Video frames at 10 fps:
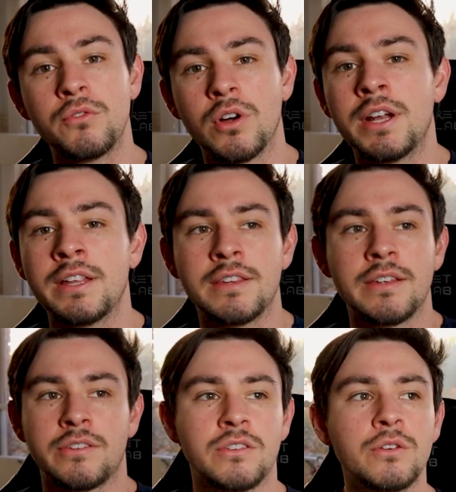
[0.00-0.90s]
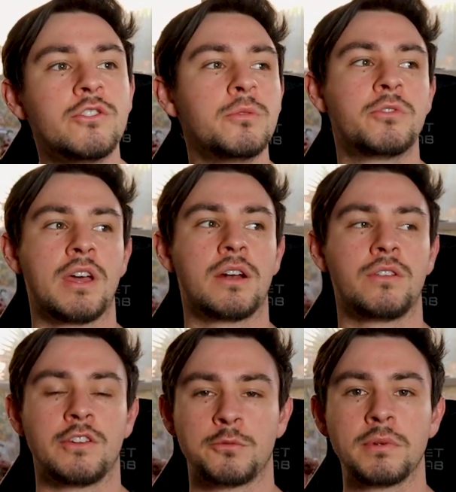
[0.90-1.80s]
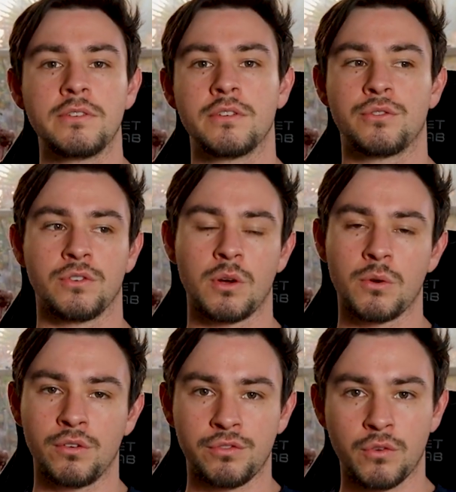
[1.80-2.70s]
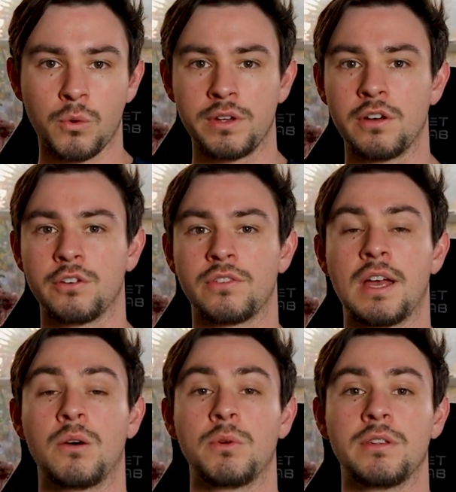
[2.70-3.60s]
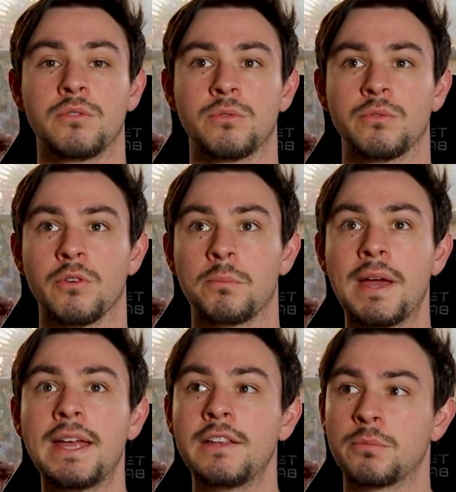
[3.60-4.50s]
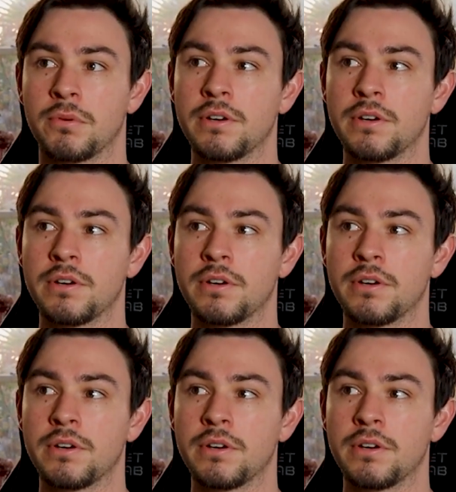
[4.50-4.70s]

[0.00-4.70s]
been running this YouTube channel and this business for going on four years now. We remained